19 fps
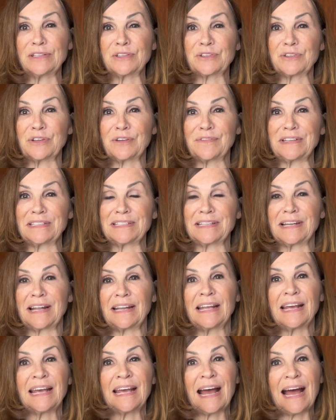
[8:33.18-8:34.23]
to serve it
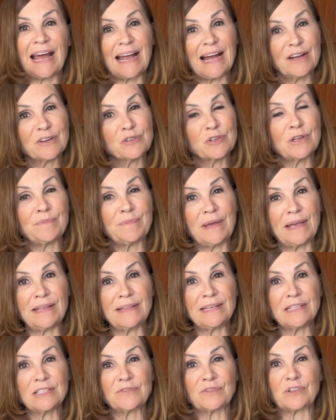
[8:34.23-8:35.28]
tonight. I actually made
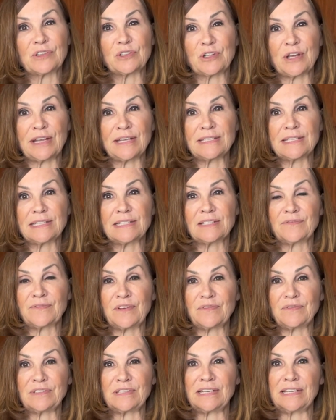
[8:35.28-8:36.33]
this for Chase's
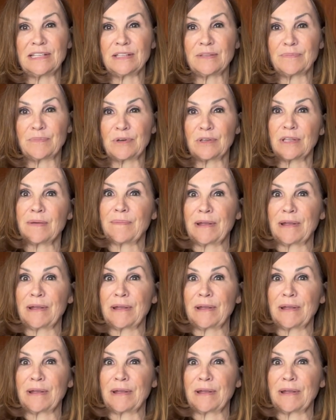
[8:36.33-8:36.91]
15th birthday,